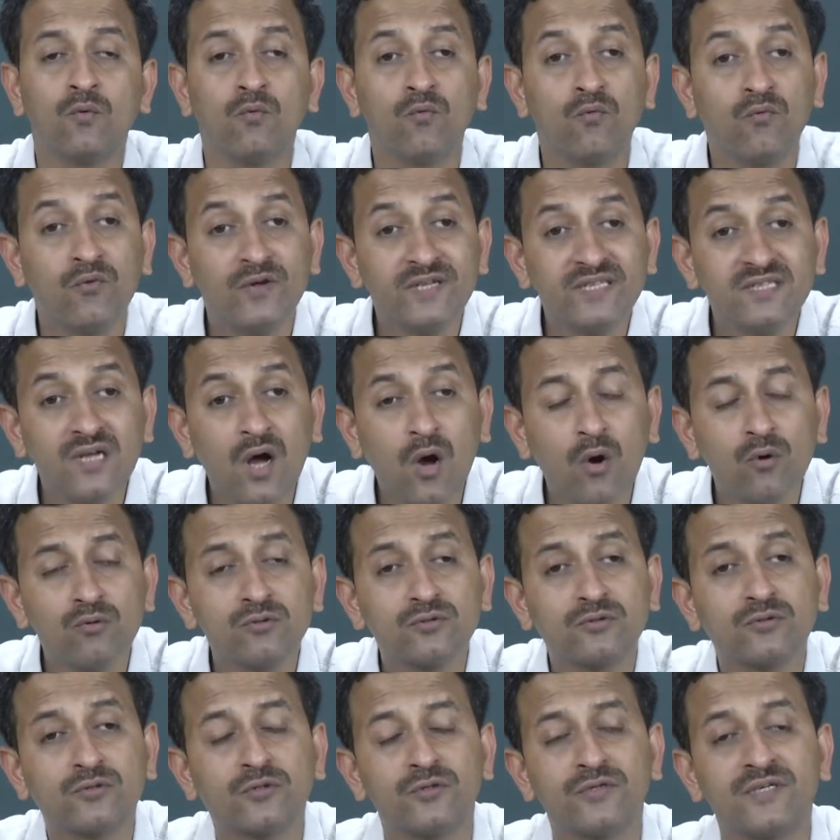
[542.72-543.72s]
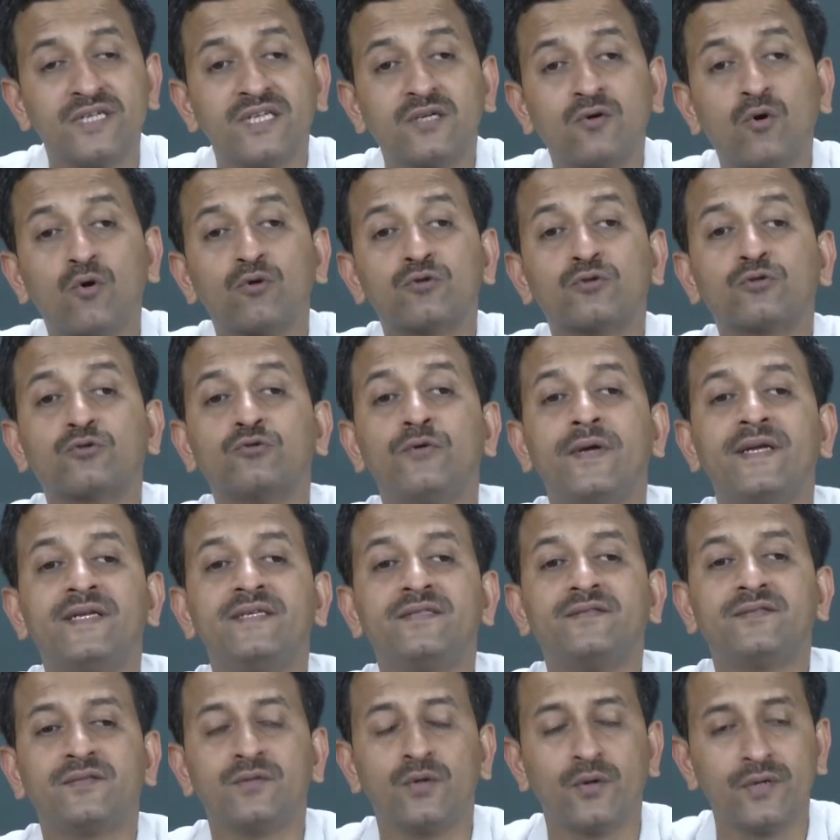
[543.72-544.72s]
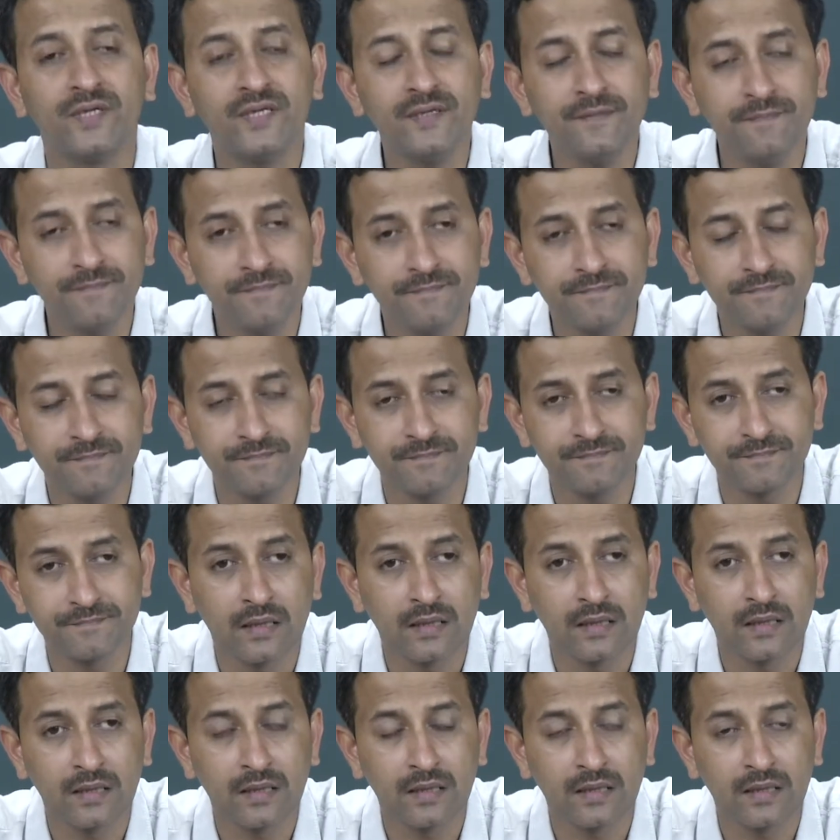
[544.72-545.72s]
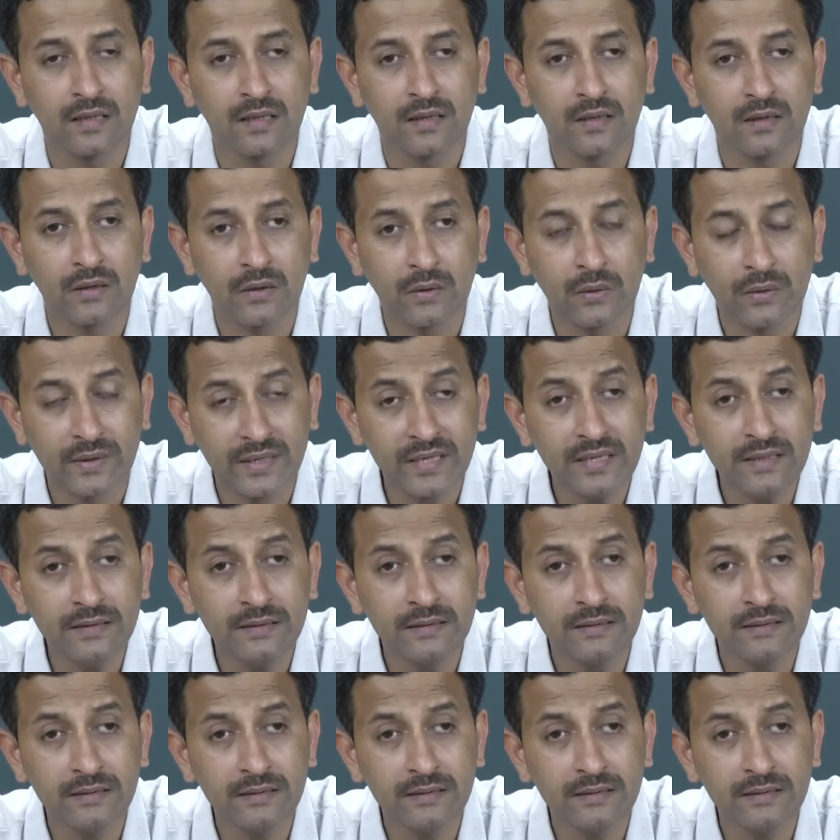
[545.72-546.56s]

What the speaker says: without recourse to any theory, okay?